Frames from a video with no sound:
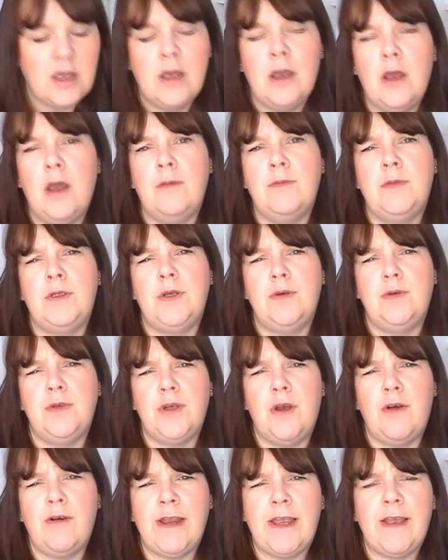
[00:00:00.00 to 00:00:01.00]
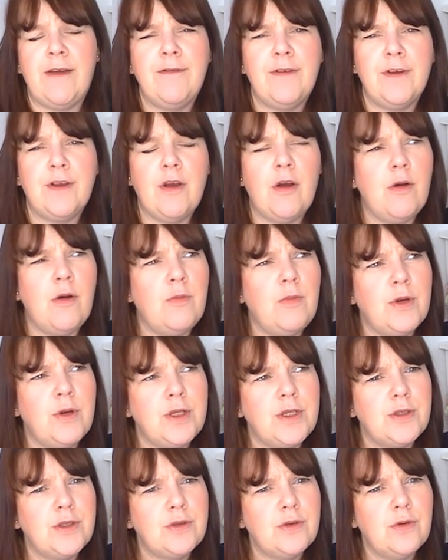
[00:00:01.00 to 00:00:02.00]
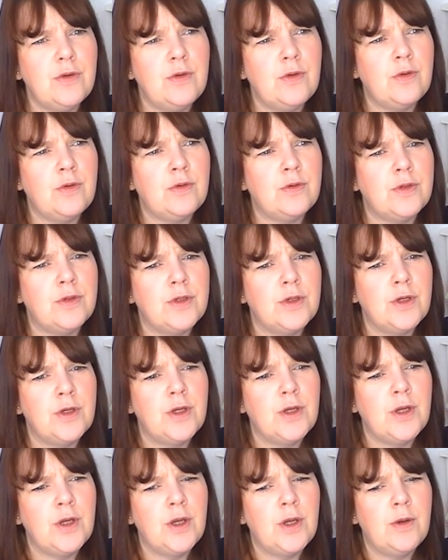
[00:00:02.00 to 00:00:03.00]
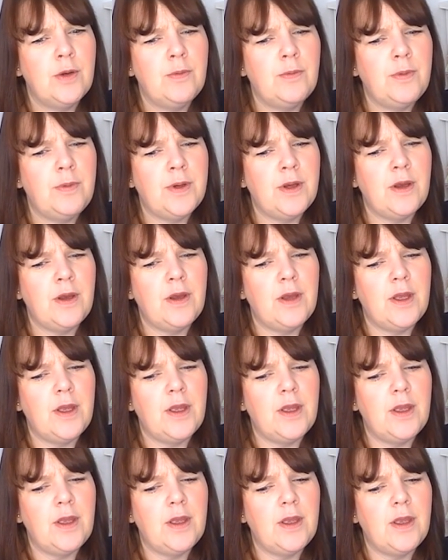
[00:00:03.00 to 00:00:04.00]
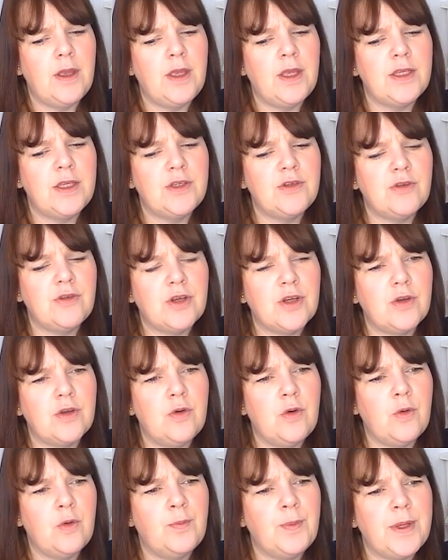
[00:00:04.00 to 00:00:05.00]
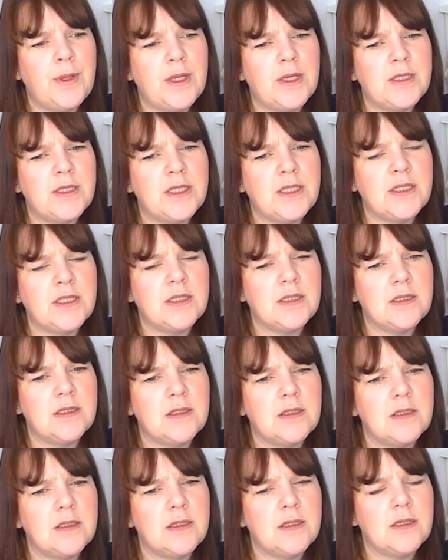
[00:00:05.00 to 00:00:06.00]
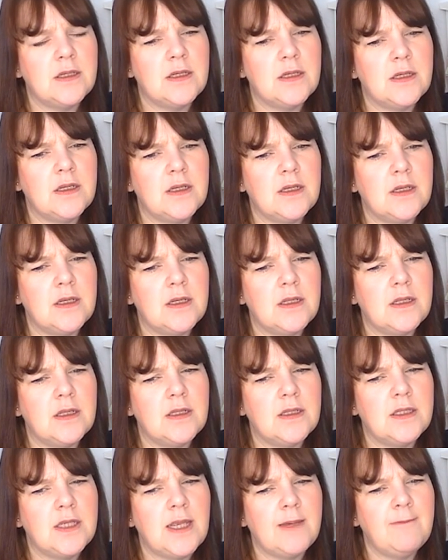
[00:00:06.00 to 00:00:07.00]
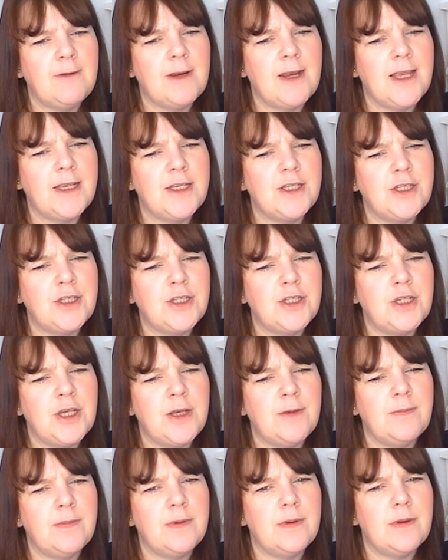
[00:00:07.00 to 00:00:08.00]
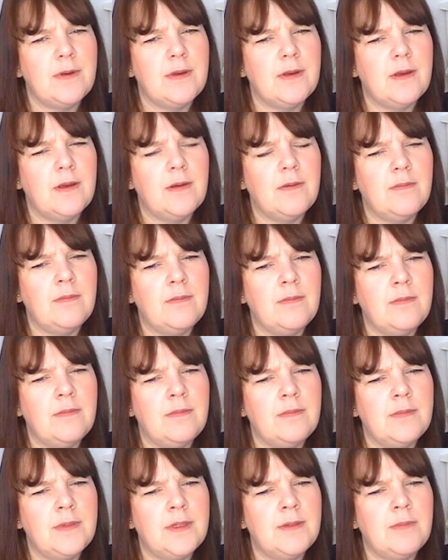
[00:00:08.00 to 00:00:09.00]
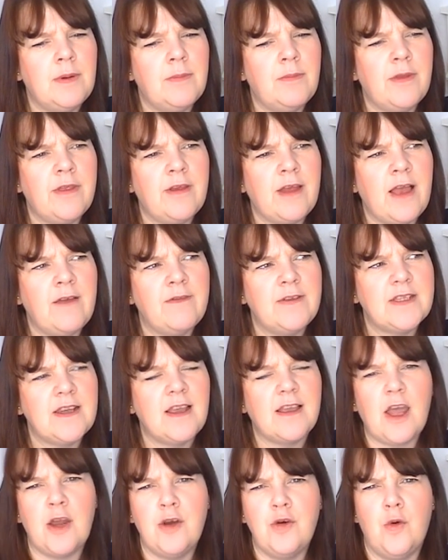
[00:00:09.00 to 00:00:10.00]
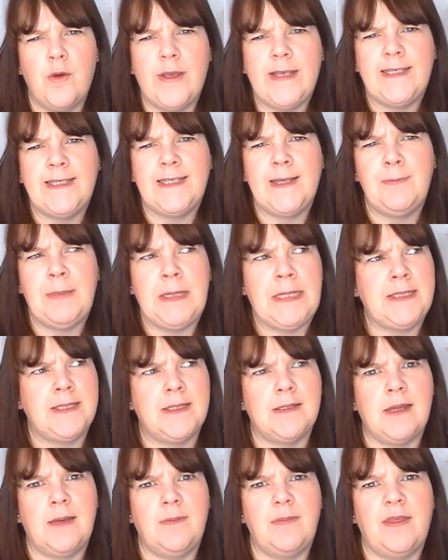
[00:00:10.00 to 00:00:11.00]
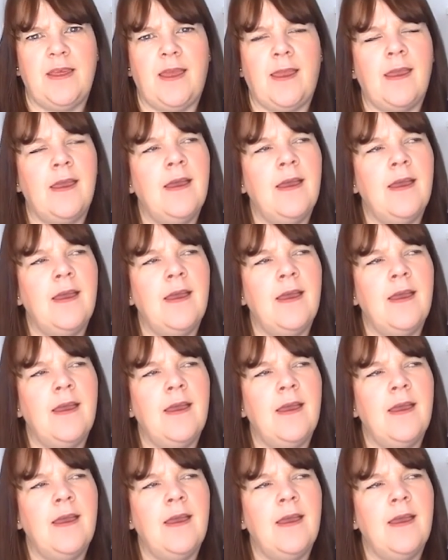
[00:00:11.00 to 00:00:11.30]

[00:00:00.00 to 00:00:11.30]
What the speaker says: I'm so sorry, I've forgotten what it's called, but it struck a chord because it's the same relationship me and my brother have. It's like annoying siblings type thing.